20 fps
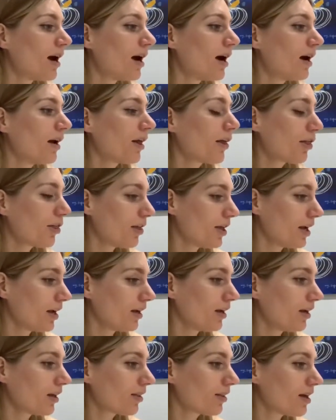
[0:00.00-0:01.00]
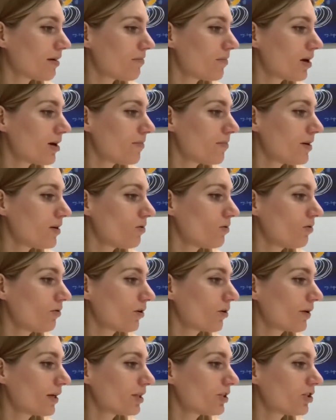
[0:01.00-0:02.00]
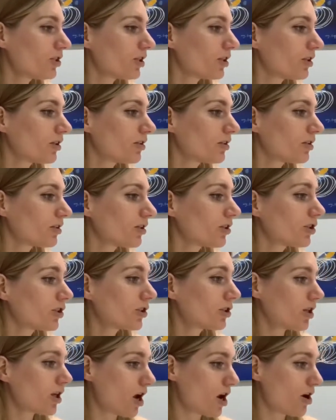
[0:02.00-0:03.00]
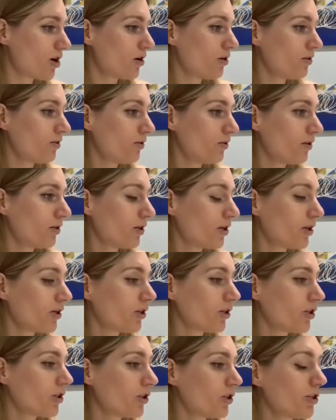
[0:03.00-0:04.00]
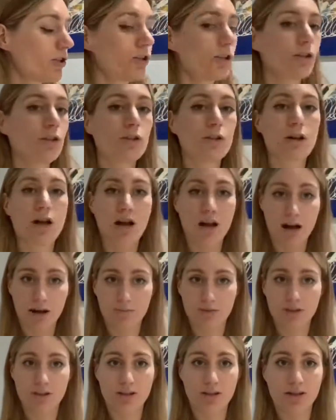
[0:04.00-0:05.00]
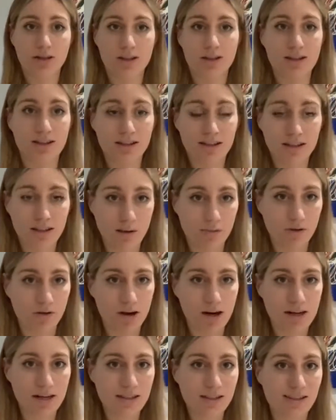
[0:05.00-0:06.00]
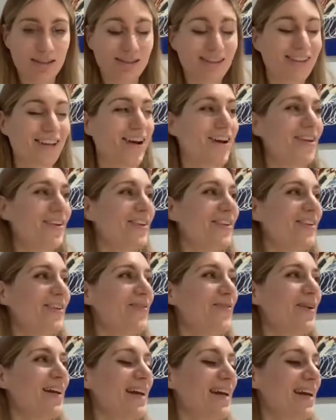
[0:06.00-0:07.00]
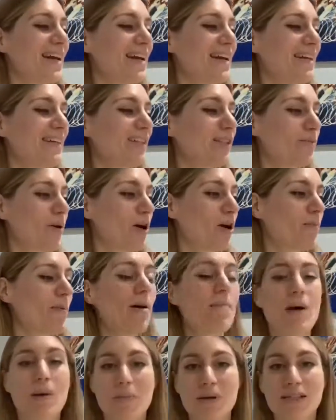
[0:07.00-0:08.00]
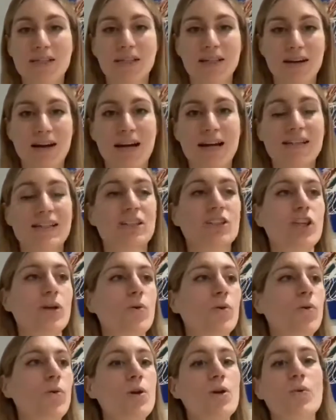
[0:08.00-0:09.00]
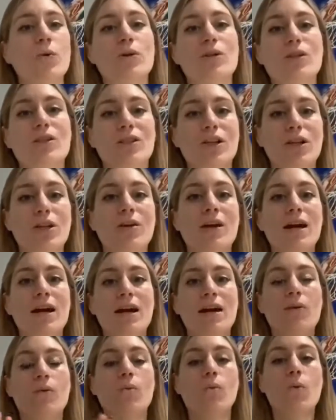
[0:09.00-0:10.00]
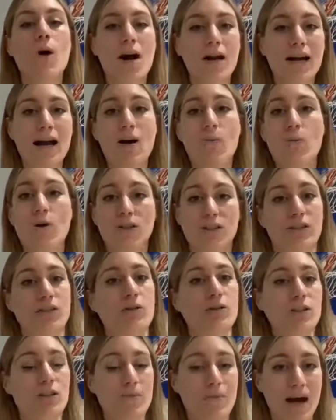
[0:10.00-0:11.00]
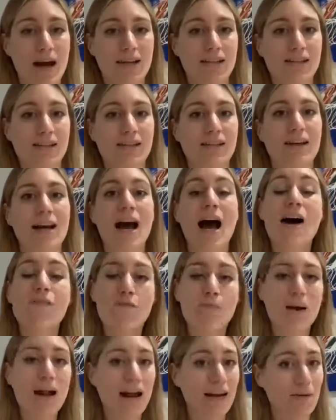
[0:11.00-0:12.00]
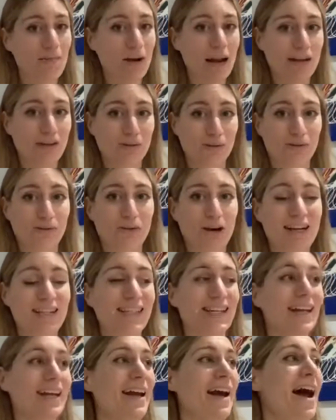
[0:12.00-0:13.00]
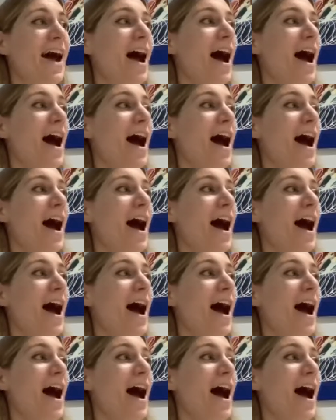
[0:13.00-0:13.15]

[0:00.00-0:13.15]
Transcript: I think that might be all the questions. So I'm just going to summarise. So we spoke about puppies at night. So all you want to do, work out what suits you best, have a plan in place already.